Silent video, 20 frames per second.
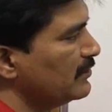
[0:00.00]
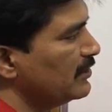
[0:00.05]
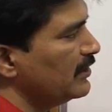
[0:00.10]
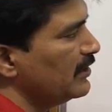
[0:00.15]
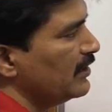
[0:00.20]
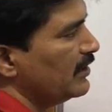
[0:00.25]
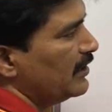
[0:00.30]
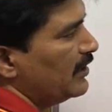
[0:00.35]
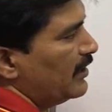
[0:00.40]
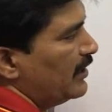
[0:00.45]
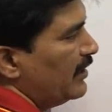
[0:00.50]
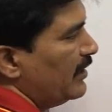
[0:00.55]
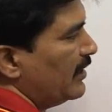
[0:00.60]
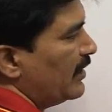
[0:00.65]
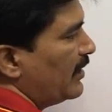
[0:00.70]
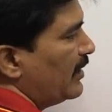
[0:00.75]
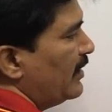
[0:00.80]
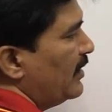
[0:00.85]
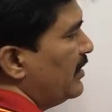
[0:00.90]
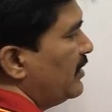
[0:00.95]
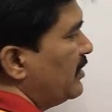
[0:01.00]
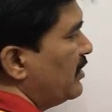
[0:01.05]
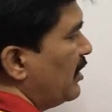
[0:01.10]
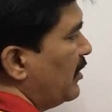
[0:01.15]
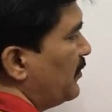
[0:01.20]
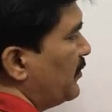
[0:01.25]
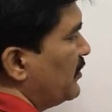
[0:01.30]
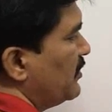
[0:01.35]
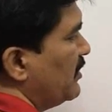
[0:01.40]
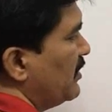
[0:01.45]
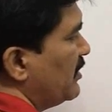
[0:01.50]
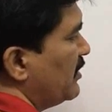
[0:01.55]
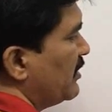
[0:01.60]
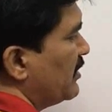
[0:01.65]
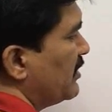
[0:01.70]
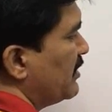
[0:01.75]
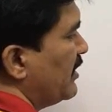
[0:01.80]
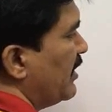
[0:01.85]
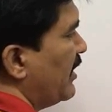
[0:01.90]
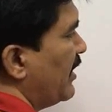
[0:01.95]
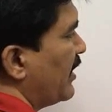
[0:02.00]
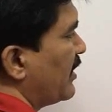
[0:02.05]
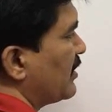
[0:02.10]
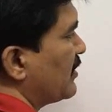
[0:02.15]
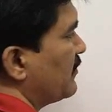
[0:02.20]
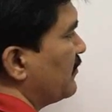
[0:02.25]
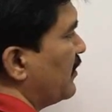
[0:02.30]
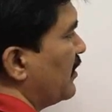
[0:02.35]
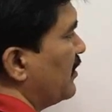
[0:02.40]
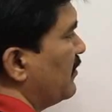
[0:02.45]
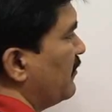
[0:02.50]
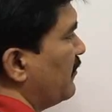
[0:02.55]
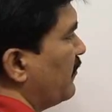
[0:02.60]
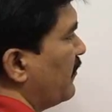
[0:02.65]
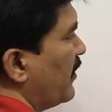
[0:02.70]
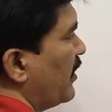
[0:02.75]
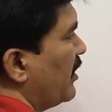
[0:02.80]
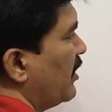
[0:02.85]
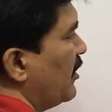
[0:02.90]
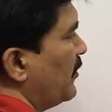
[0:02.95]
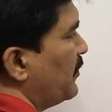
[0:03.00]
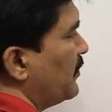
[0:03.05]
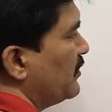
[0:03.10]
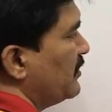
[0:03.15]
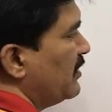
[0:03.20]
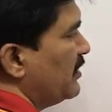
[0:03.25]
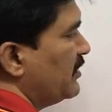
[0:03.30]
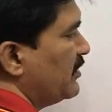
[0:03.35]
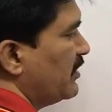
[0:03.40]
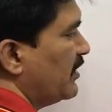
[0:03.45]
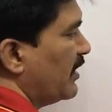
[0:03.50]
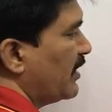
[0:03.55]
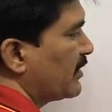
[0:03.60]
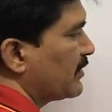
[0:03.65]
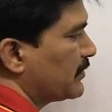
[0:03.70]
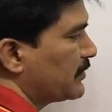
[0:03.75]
Here initial position say x1, final position x2.